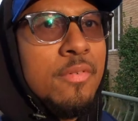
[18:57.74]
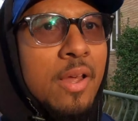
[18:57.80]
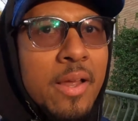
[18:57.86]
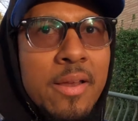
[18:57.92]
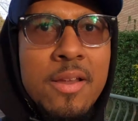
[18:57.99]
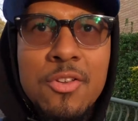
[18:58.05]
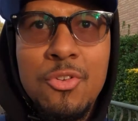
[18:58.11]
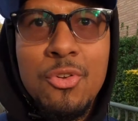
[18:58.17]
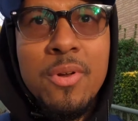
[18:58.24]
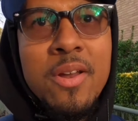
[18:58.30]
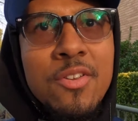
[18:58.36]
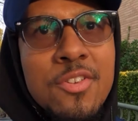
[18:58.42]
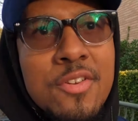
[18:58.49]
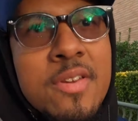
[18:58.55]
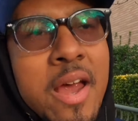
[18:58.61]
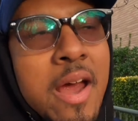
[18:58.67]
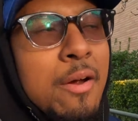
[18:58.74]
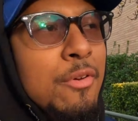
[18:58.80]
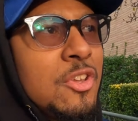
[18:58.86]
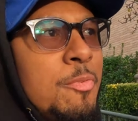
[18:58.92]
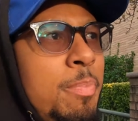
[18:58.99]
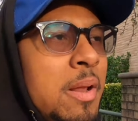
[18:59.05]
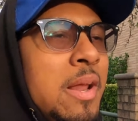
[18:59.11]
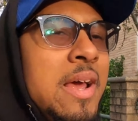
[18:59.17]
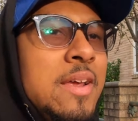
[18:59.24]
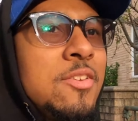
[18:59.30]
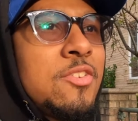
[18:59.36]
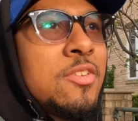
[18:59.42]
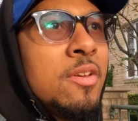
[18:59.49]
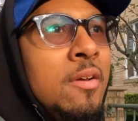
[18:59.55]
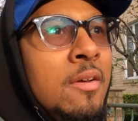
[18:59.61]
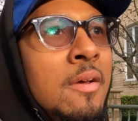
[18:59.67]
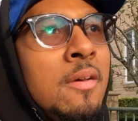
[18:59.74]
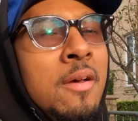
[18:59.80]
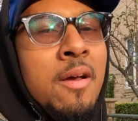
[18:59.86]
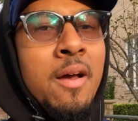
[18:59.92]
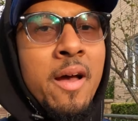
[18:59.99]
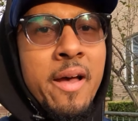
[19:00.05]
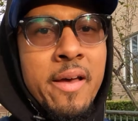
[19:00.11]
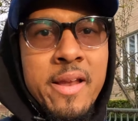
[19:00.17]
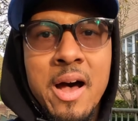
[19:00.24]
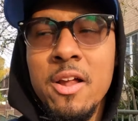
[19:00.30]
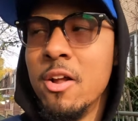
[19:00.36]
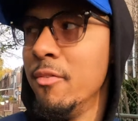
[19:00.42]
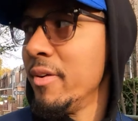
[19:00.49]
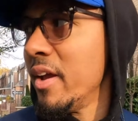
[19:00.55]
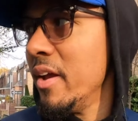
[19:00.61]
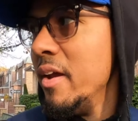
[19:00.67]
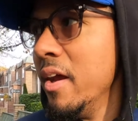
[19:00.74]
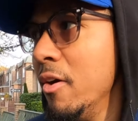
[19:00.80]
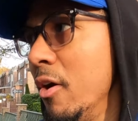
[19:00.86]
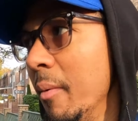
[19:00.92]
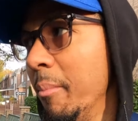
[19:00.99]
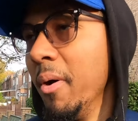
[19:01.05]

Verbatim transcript: And this street is Terrace Place, and I don't know if you can hear